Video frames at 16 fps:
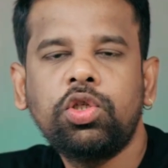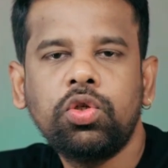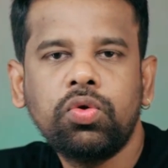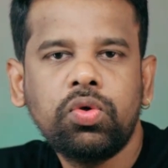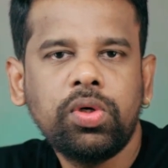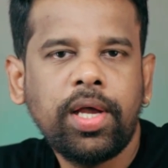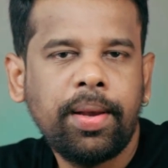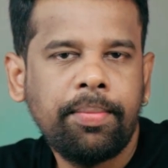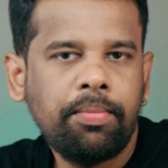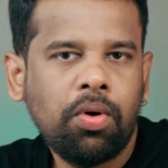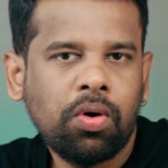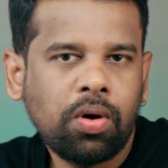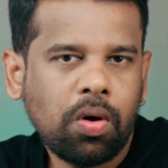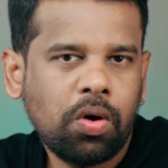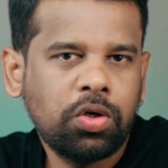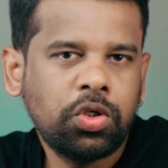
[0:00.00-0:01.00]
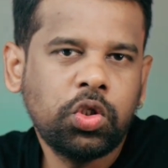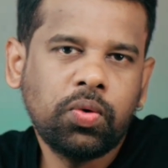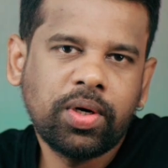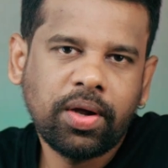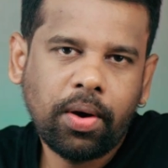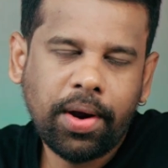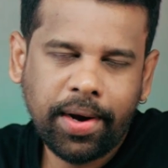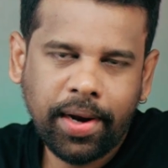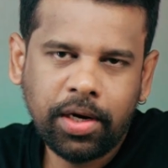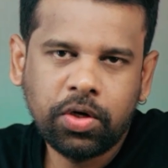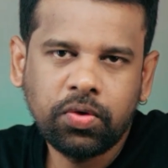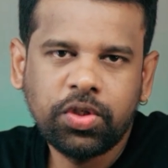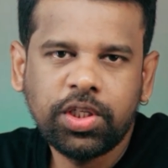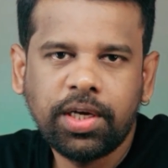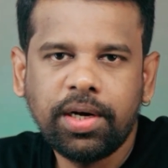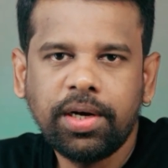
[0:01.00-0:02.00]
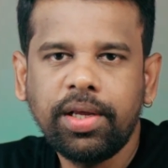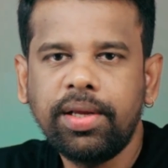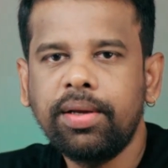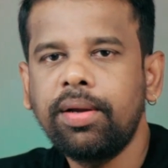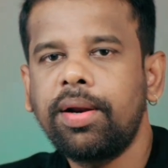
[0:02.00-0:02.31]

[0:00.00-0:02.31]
you embark on your creative journey,